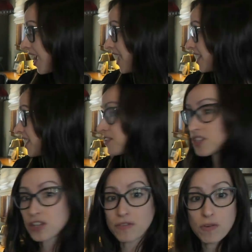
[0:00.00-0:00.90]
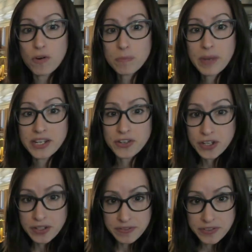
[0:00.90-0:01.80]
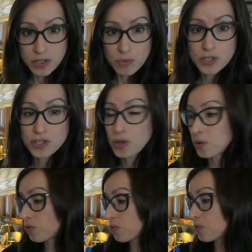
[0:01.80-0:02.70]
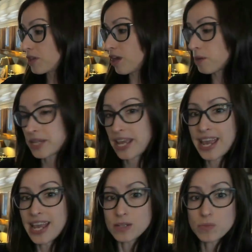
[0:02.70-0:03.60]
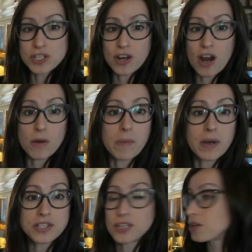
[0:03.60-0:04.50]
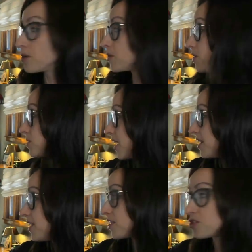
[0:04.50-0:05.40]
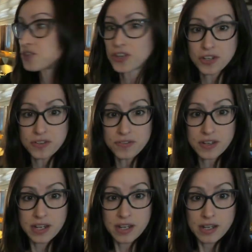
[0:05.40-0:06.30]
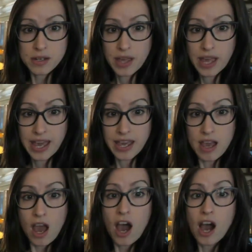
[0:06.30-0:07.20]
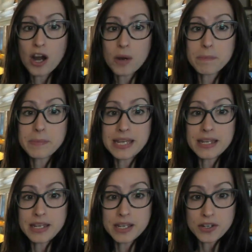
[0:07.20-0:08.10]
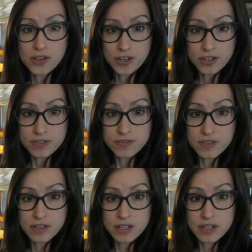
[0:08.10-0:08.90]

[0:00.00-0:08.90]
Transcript: and gives us our four main nerves, which go through the arm and the hand, which are our musculocutaneous nerve, okay, our median nerve,